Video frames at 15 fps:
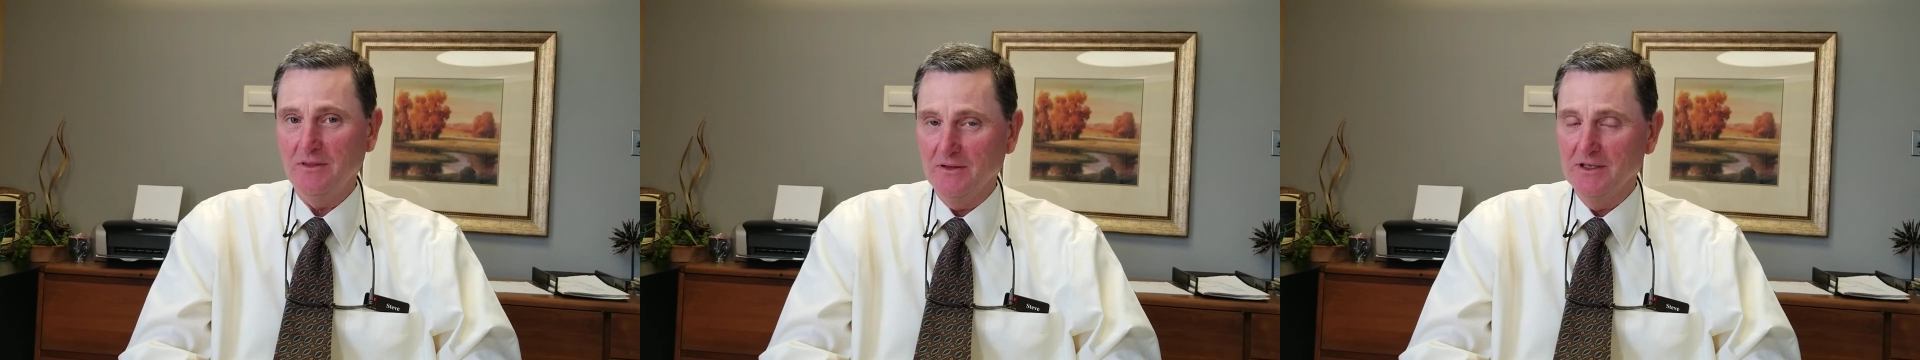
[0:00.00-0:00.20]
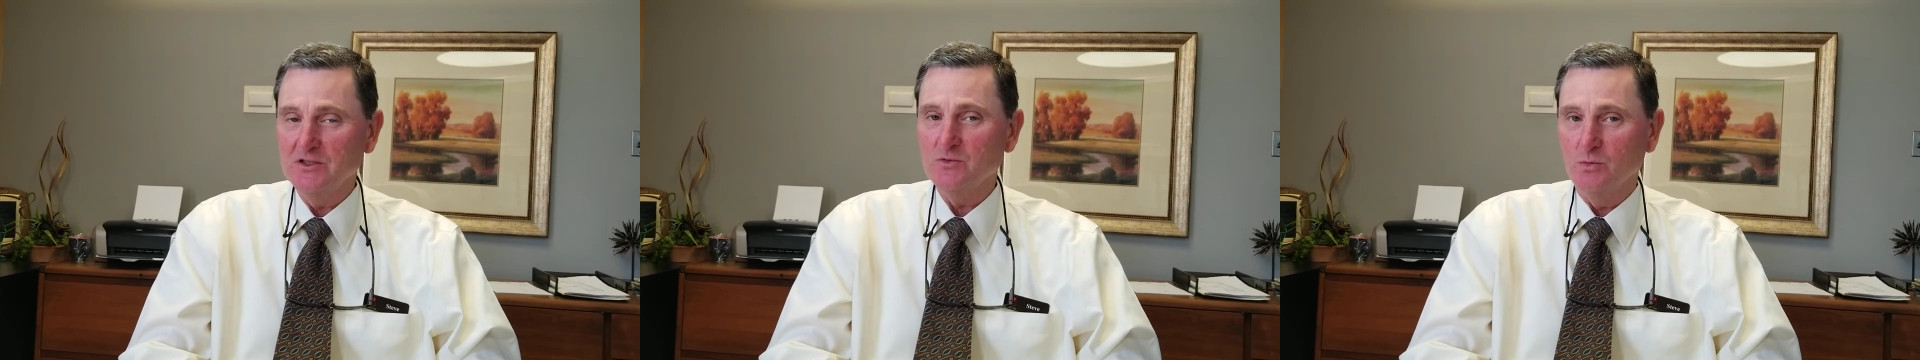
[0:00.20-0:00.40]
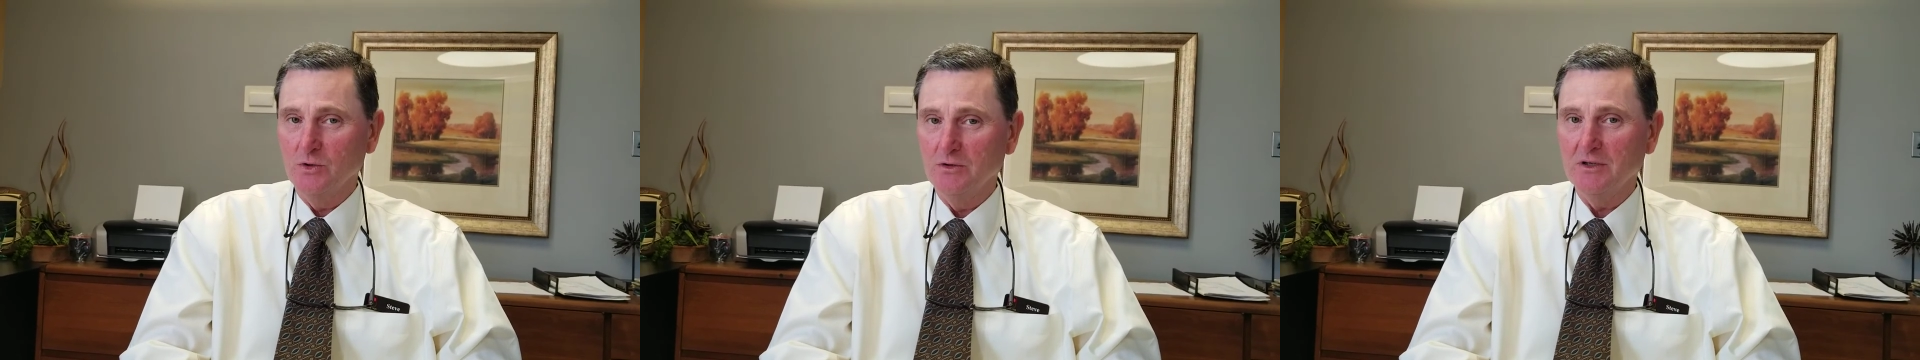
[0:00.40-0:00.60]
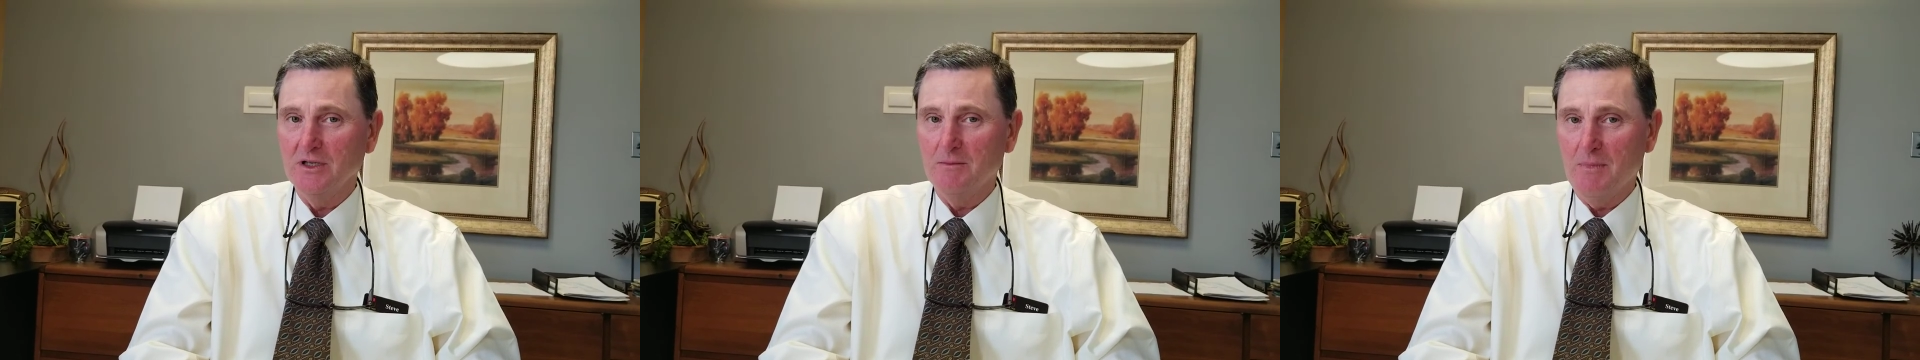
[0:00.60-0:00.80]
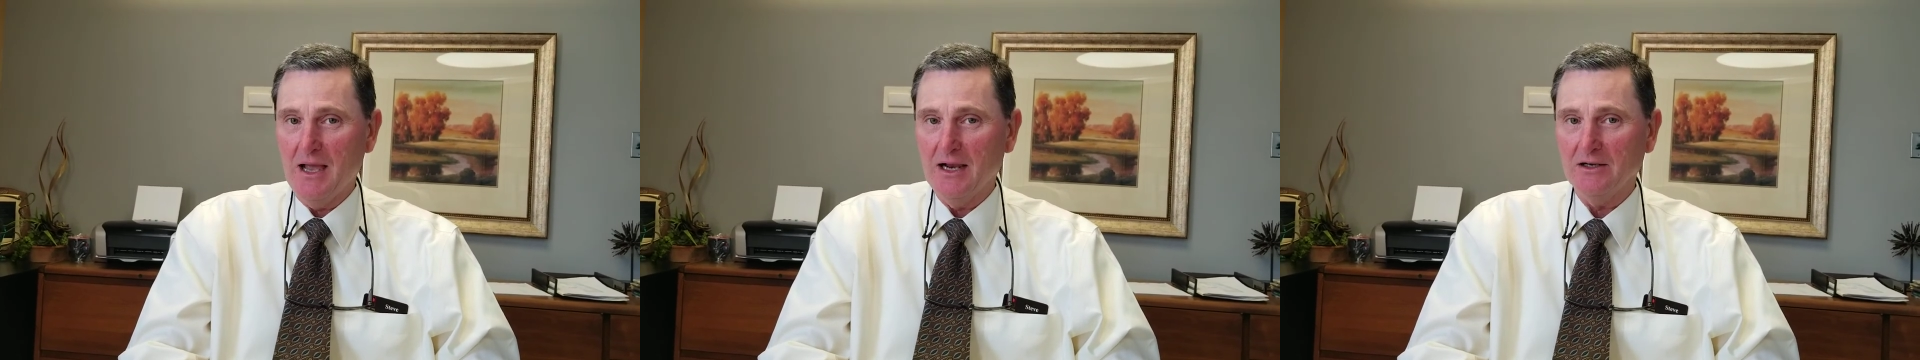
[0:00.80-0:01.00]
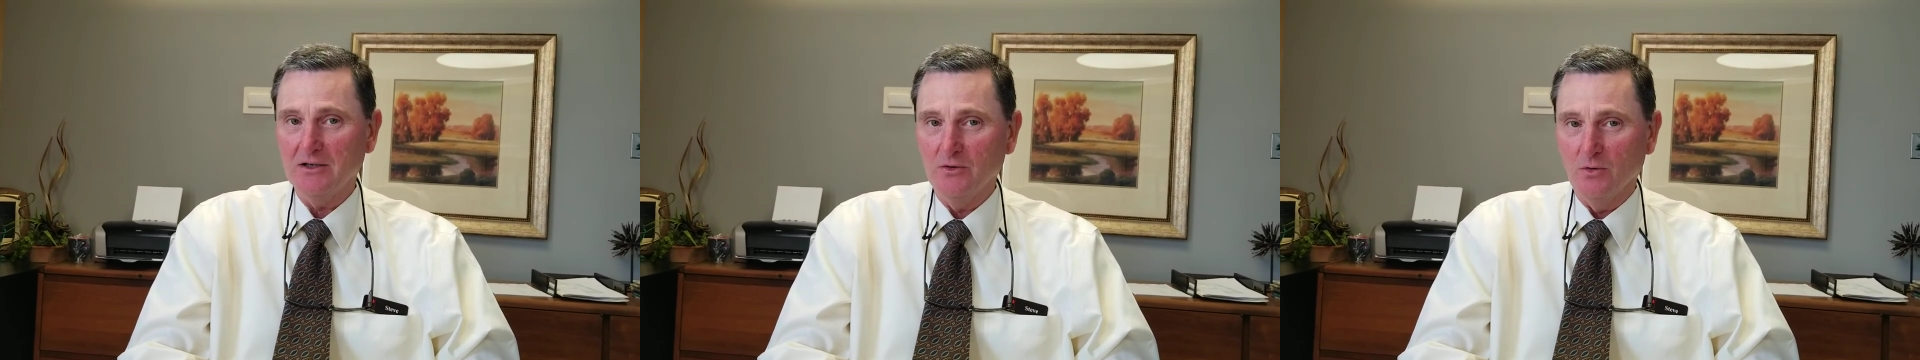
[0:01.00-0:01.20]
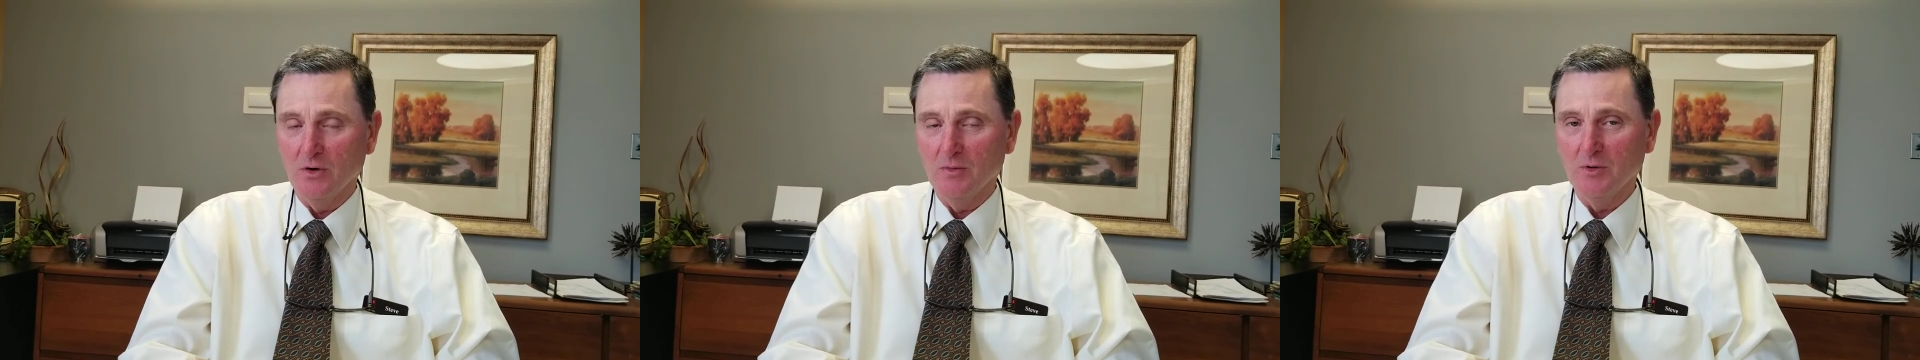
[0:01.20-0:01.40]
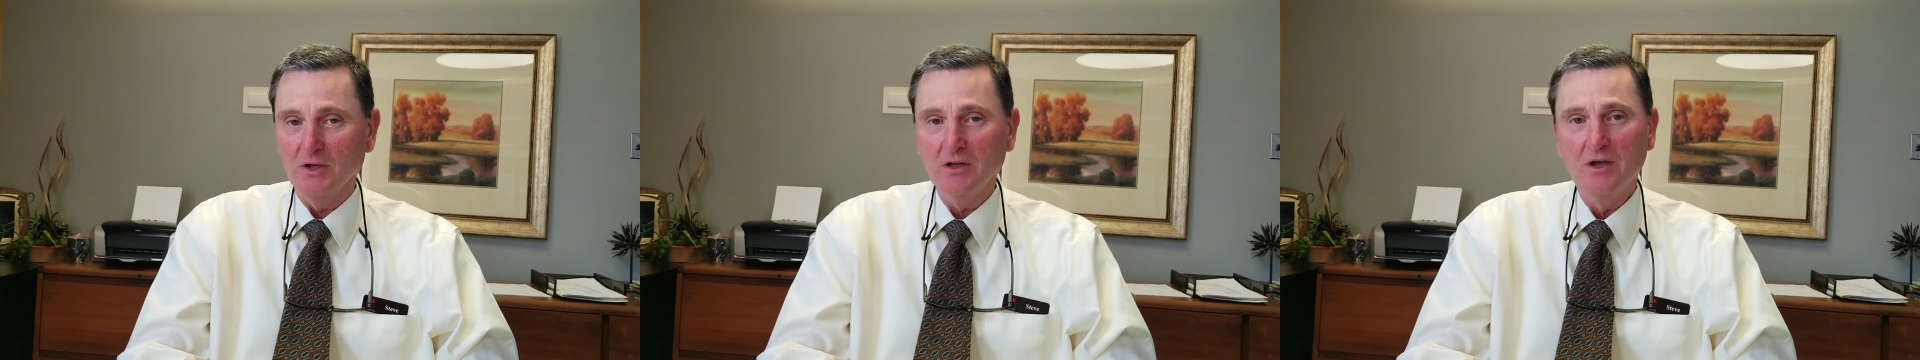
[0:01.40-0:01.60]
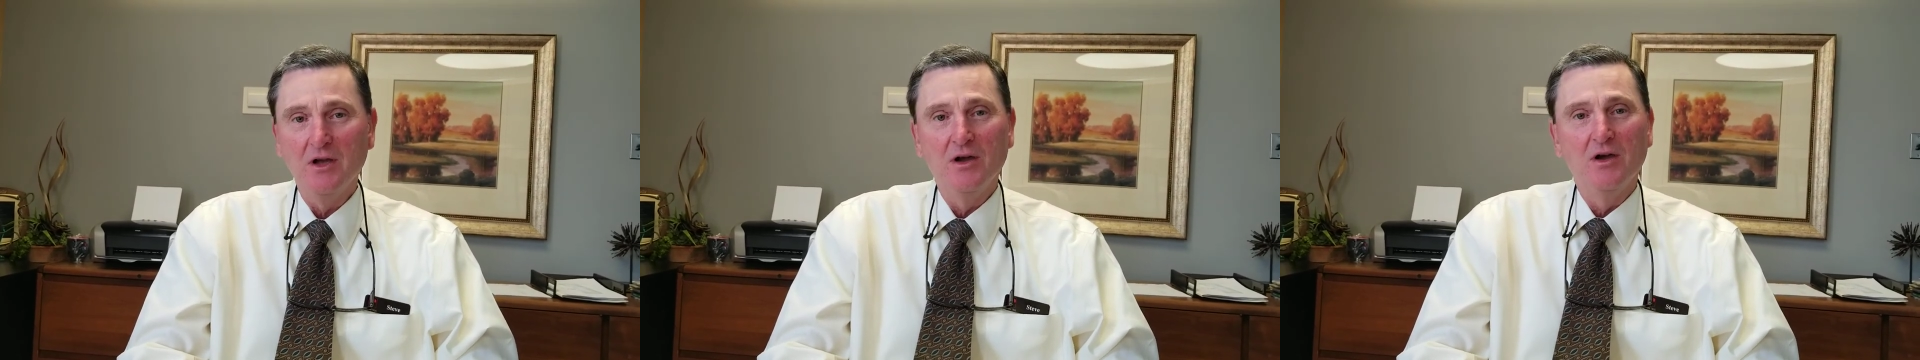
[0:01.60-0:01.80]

things will get back to normal,